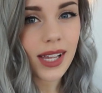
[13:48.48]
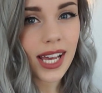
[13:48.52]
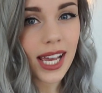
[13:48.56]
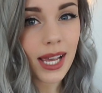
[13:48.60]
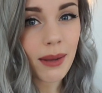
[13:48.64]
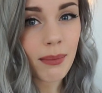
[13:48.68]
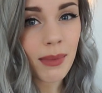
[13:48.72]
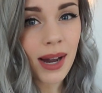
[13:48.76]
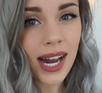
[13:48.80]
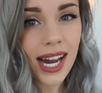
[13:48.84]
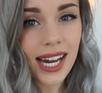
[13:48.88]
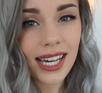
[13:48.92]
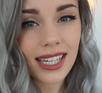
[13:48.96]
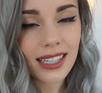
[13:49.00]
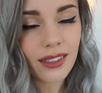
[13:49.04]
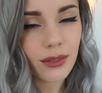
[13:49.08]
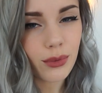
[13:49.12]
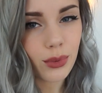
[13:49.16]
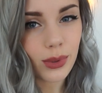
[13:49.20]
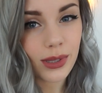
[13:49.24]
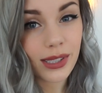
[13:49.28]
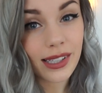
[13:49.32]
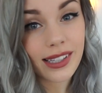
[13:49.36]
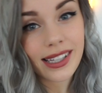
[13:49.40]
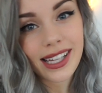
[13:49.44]
name? I
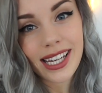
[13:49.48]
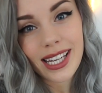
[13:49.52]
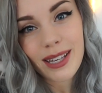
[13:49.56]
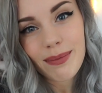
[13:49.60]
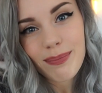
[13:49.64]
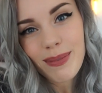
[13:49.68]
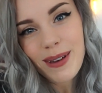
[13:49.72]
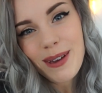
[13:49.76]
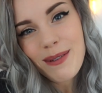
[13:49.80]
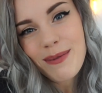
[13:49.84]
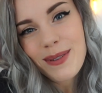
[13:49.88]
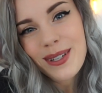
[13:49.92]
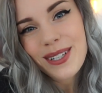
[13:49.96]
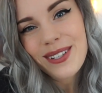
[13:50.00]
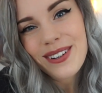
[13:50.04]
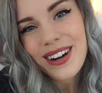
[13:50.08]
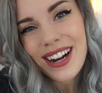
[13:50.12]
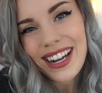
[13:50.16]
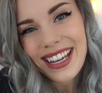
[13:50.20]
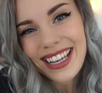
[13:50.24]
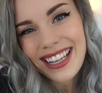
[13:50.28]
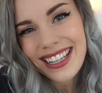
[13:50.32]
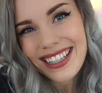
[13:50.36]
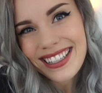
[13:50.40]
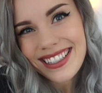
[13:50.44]
really like Baby
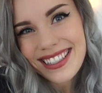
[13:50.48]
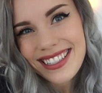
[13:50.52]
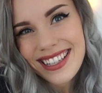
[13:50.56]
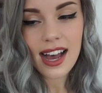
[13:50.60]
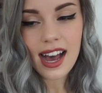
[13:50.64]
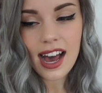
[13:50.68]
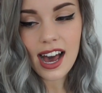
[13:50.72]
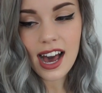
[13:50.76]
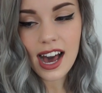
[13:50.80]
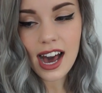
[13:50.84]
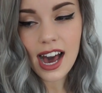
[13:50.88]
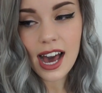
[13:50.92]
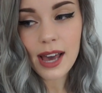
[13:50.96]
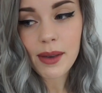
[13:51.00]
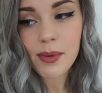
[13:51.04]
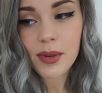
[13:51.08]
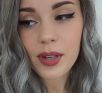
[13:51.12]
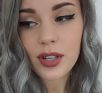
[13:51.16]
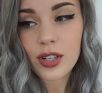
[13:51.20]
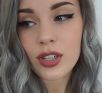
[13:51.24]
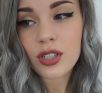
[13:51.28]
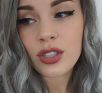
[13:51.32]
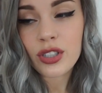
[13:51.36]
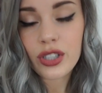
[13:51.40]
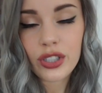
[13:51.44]
Dragons.
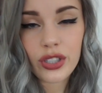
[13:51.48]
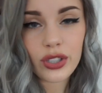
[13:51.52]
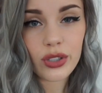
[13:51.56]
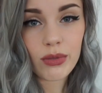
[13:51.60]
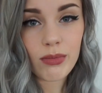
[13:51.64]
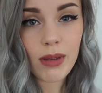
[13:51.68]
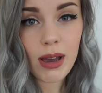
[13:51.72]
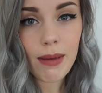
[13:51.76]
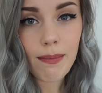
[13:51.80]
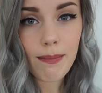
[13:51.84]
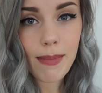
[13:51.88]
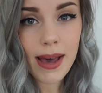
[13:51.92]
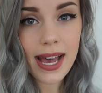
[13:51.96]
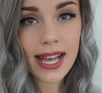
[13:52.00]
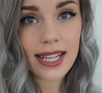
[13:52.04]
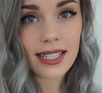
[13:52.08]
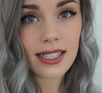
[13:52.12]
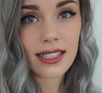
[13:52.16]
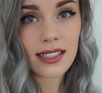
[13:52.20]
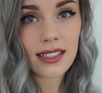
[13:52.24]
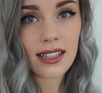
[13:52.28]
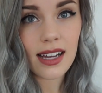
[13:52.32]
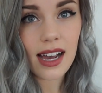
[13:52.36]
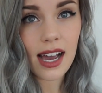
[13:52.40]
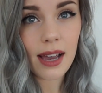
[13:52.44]
I'm going to do my
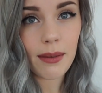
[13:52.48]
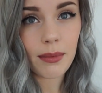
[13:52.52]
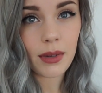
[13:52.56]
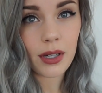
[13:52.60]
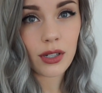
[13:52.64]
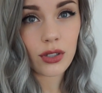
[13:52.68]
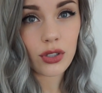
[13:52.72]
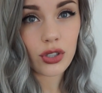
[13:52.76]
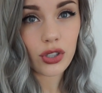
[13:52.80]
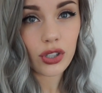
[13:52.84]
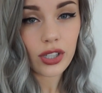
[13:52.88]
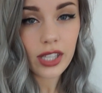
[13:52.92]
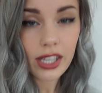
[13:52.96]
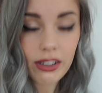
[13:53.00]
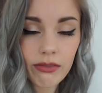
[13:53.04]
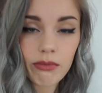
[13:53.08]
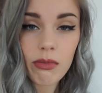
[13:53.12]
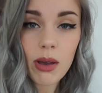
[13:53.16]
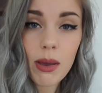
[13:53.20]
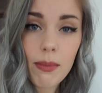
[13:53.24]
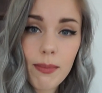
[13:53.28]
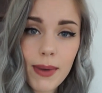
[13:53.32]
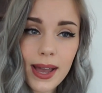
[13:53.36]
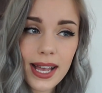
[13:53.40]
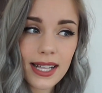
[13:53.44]
best. I'm going to give
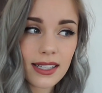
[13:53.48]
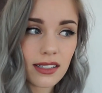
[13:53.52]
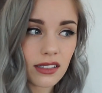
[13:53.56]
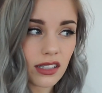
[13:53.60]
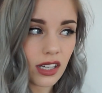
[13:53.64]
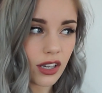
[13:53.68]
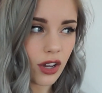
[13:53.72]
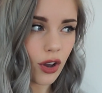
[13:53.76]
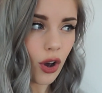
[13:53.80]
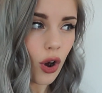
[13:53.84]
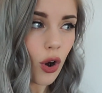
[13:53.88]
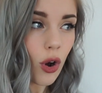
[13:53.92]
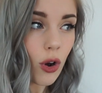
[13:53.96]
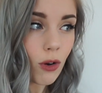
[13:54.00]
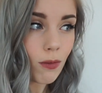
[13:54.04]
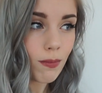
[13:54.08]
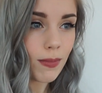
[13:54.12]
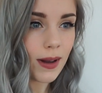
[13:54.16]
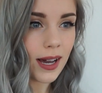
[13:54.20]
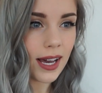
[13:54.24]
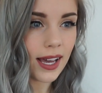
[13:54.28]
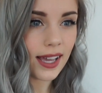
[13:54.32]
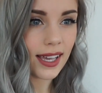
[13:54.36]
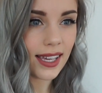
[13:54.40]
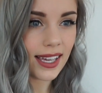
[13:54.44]
my best. I
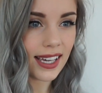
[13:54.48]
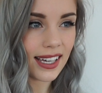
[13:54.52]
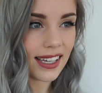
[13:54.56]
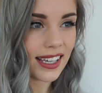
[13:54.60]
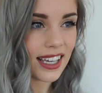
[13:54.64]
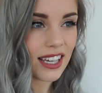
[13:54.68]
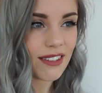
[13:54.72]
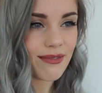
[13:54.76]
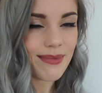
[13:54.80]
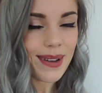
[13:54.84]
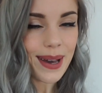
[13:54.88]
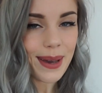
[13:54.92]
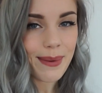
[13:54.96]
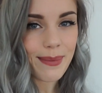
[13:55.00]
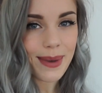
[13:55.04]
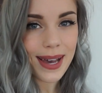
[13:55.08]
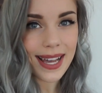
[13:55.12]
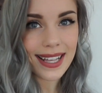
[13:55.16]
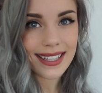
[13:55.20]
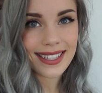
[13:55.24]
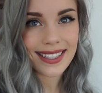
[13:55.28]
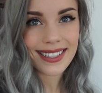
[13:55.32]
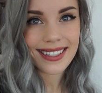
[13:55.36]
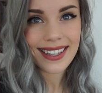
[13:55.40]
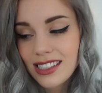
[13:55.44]
hope I can give my
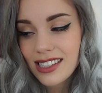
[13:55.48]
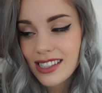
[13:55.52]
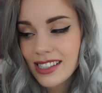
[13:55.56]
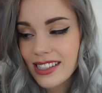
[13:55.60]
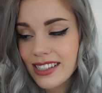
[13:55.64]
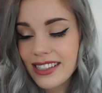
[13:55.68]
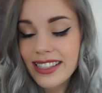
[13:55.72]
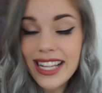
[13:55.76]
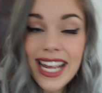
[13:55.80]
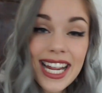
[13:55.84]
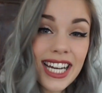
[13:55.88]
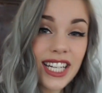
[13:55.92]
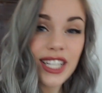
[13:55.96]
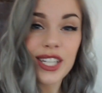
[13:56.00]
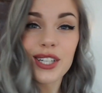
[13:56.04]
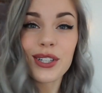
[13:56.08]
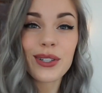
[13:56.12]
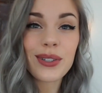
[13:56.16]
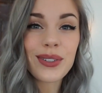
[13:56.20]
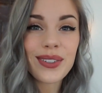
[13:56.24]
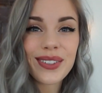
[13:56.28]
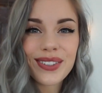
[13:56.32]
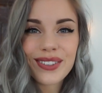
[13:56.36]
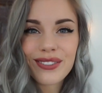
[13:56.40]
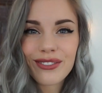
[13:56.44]
best. Stay
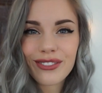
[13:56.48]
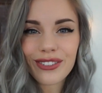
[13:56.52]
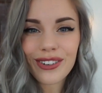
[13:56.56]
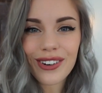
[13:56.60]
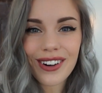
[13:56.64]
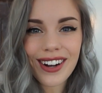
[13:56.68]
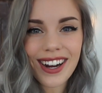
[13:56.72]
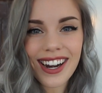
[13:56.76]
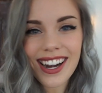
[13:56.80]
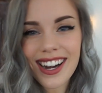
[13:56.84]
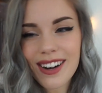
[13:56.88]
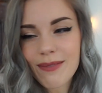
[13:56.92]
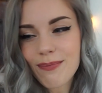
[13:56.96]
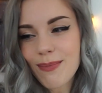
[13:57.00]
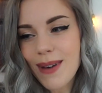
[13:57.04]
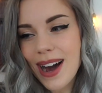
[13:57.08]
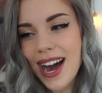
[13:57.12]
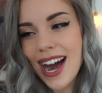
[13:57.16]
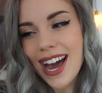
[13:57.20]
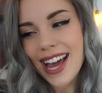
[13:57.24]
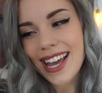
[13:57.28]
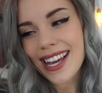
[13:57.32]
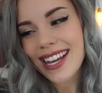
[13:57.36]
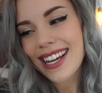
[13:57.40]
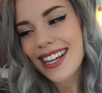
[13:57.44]
tuned for
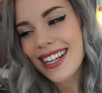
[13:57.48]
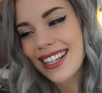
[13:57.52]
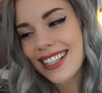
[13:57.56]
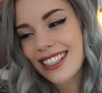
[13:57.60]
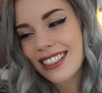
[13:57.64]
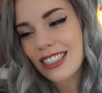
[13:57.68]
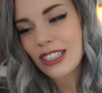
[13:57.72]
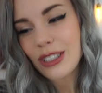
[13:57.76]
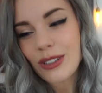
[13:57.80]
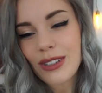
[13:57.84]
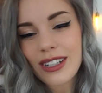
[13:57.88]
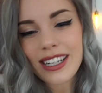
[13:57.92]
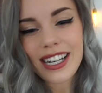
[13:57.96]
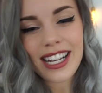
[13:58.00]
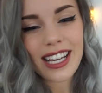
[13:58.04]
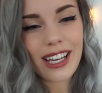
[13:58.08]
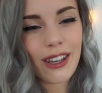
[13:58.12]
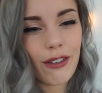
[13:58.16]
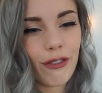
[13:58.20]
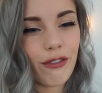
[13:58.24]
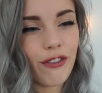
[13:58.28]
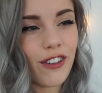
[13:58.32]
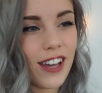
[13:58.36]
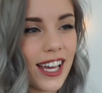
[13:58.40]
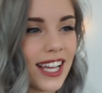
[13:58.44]
my
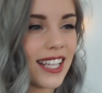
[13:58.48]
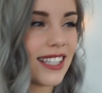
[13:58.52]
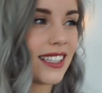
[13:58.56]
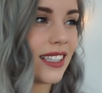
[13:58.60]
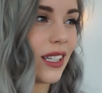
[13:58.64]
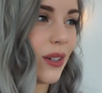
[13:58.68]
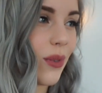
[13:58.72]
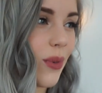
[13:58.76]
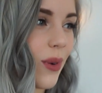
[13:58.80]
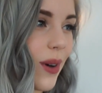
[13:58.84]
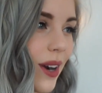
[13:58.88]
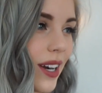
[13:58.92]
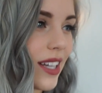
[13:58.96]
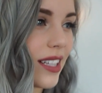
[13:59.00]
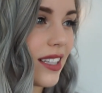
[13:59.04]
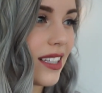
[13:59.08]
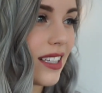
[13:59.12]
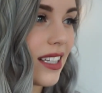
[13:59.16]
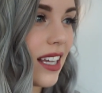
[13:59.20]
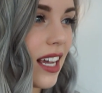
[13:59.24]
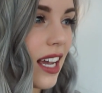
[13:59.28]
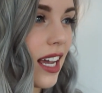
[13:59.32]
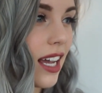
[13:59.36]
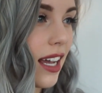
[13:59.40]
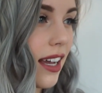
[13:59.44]
Nordic Face Awards
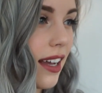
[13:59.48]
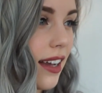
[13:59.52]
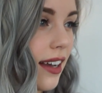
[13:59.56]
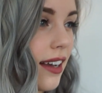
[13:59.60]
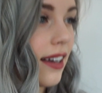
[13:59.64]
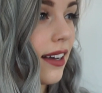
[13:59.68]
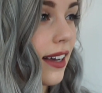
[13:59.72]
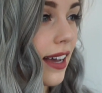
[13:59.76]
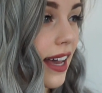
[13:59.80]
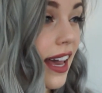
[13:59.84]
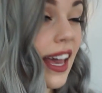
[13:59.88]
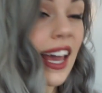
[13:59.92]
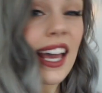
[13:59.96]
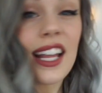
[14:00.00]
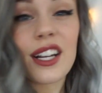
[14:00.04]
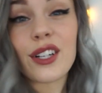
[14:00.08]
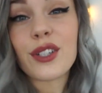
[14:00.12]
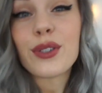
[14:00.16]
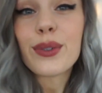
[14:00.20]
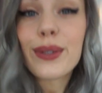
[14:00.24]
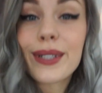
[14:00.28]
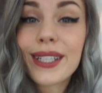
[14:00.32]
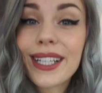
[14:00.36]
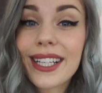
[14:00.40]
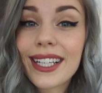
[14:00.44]

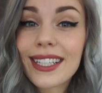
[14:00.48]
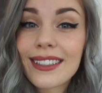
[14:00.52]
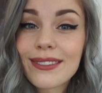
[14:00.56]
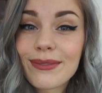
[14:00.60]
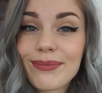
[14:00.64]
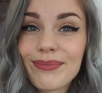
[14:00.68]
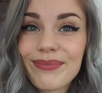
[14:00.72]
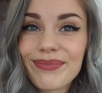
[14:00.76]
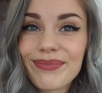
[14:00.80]
entry.